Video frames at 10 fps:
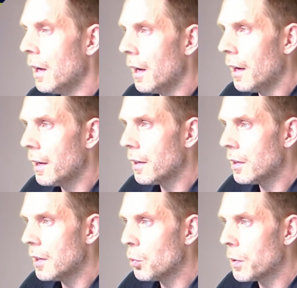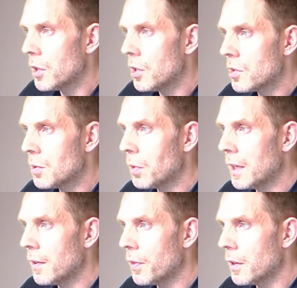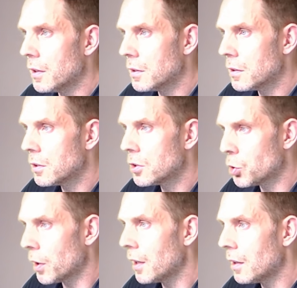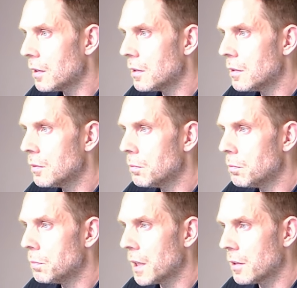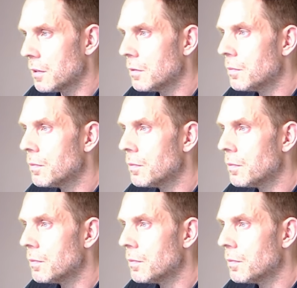And here we simply hit the trial button,